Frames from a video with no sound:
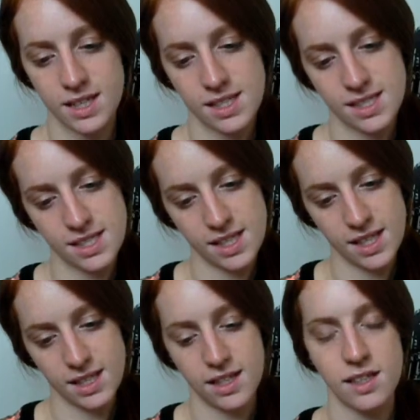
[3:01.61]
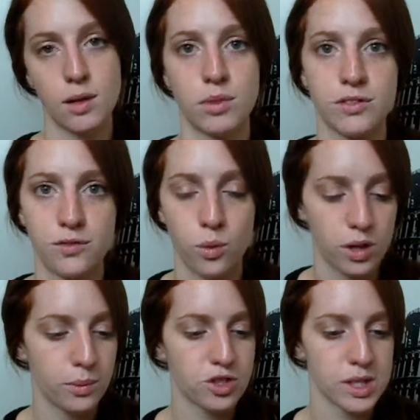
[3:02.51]
and this is in number
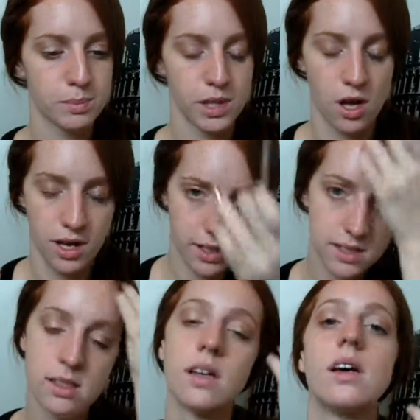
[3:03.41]
4, which is Blonde.